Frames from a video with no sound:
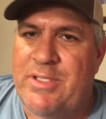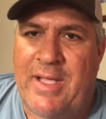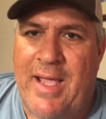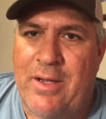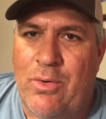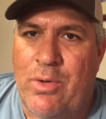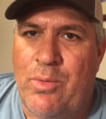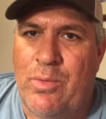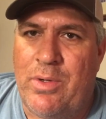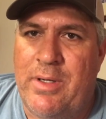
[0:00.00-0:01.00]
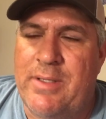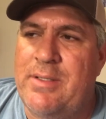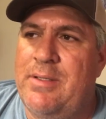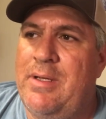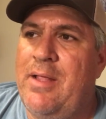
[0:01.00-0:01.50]
a Category 1. It's
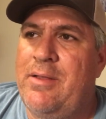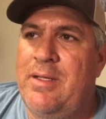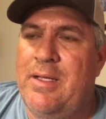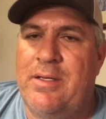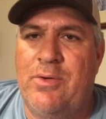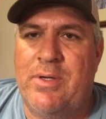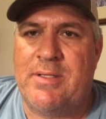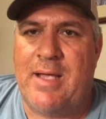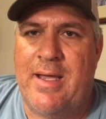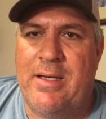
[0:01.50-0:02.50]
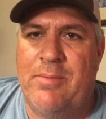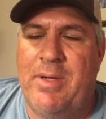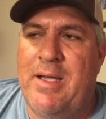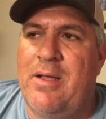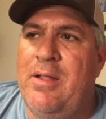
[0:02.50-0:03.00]
nothing to get too excited
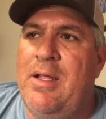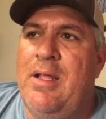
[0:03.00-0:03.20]
about.